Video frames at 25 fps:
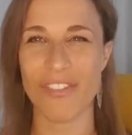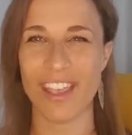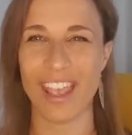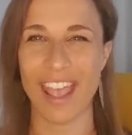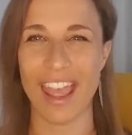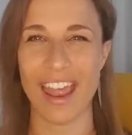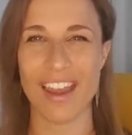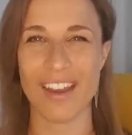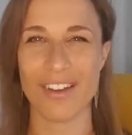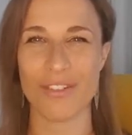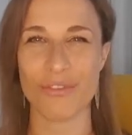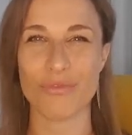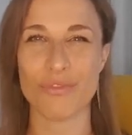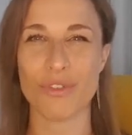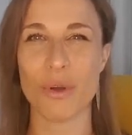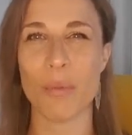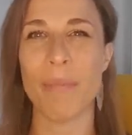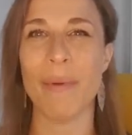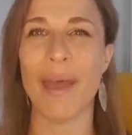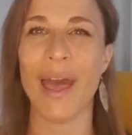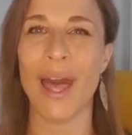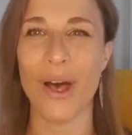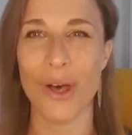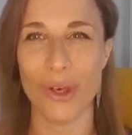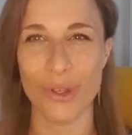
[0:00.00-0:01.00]
can
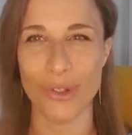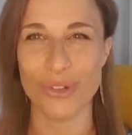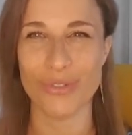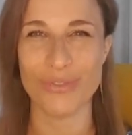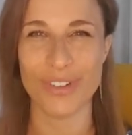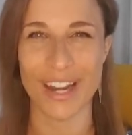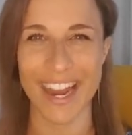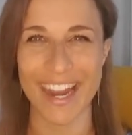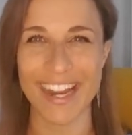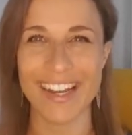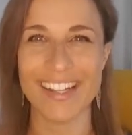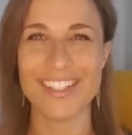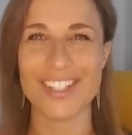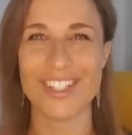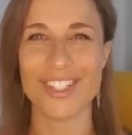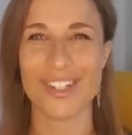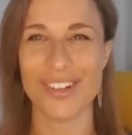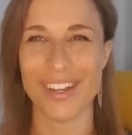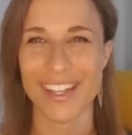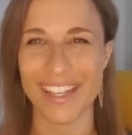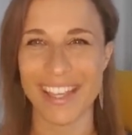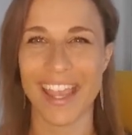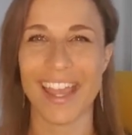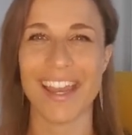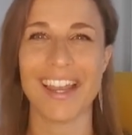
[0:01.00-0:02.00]
rebel right so
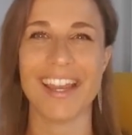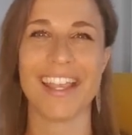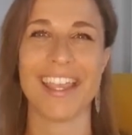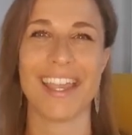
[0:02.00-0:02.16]
they kind of